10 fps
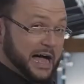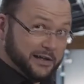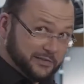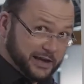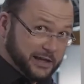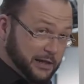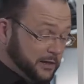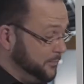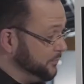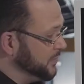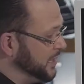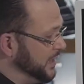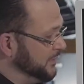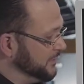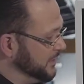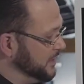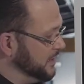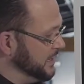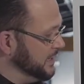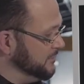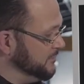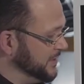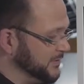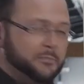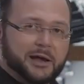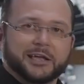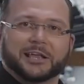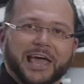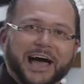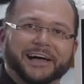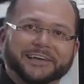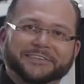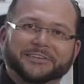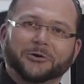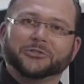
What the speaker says: Disadvantage: if the battery is empty,